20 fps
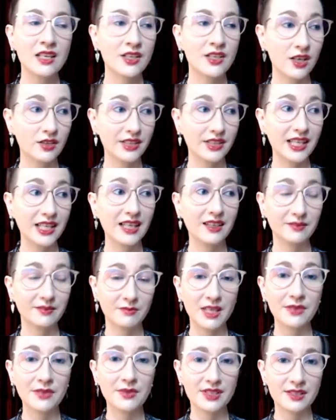No, yeah,
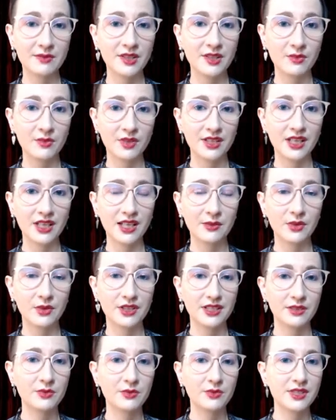mine was the, the one that I worked
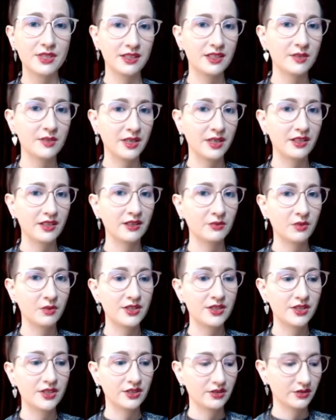in was an independent one
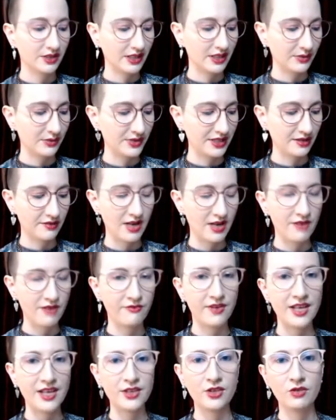too, and there was a, a
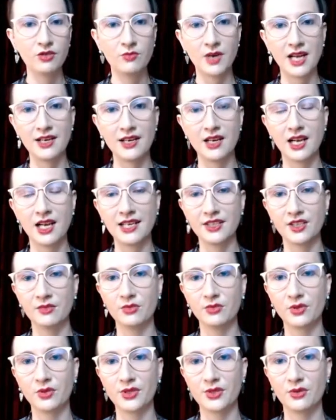venue by night and a
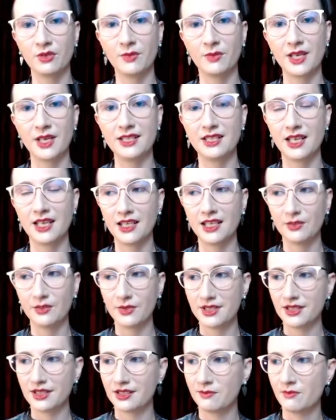bookstore by day. It
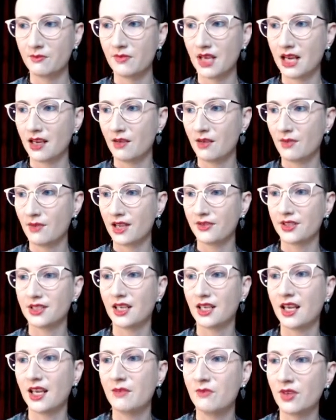was um, at the
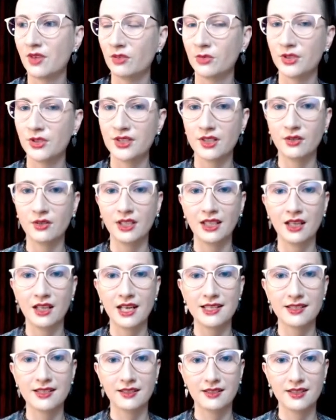time Melbourne's only
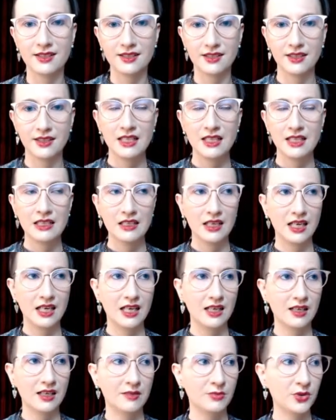licensed
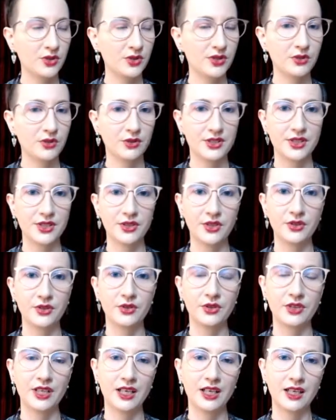uh, bookstore, so you
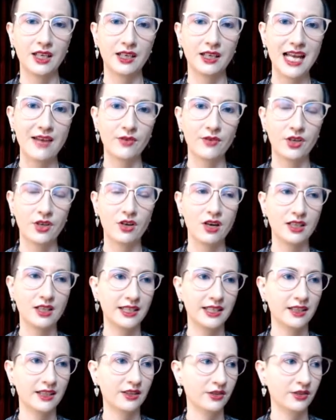could uh, have a cocktail and